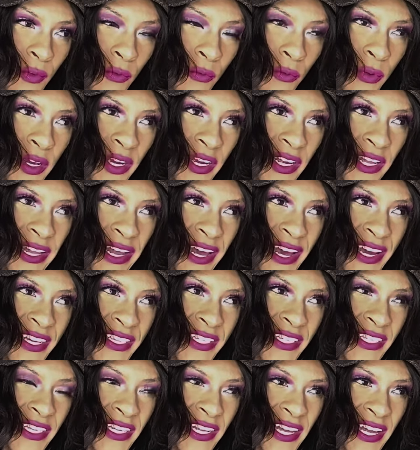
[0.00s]

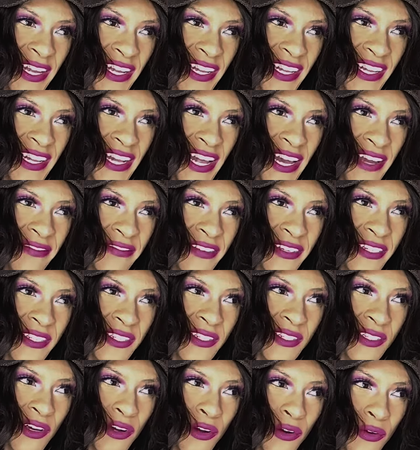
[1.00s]
realizing that life is
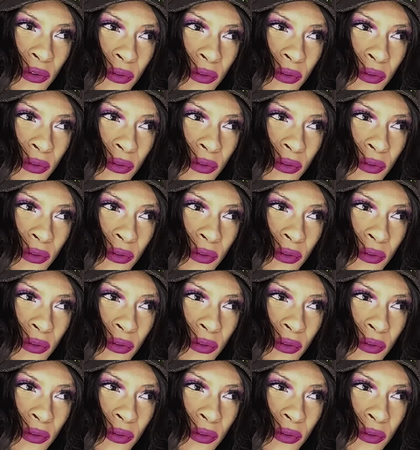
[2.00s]
so